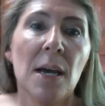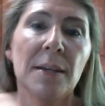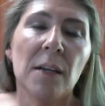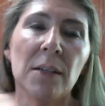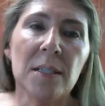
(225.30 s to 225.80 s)

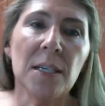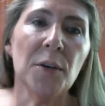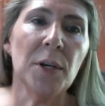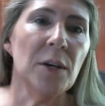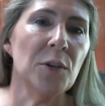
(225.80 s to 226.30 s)
Now, let's say
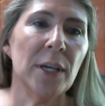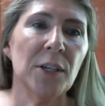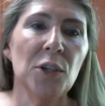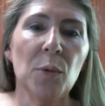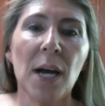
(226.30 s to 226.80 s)
you're here and you're like,
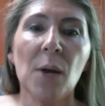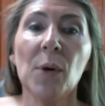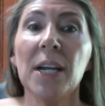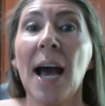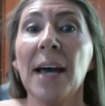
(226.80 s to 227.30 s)
you know what? I
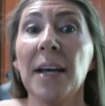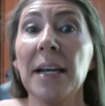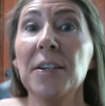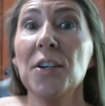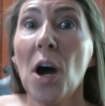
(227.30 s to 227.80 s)
want to add
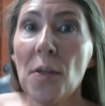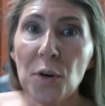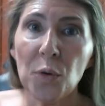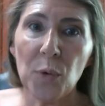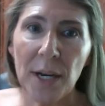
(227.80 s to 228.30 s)

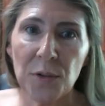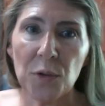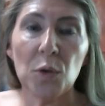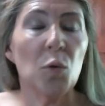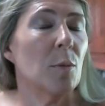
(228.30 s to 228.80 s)
another
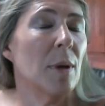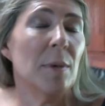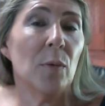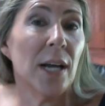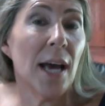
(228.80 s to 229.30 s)
racer, or
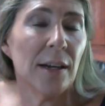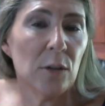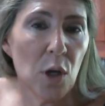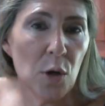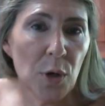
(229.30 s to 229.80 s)
maybe I want to add a
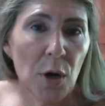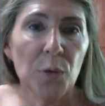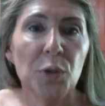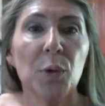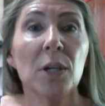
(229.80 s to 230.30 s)
logo.
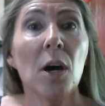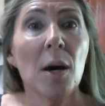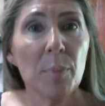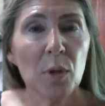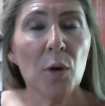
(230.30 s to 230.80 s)
You can
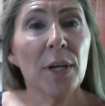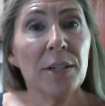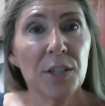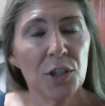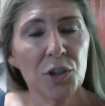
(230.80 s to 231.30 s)
upload
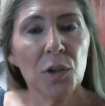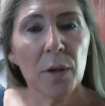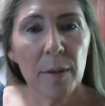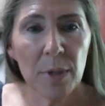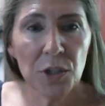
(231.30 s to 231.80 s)
additional
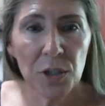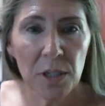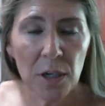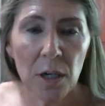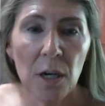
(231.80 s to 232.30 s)
images
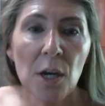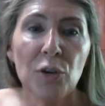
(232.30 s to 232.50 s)
here.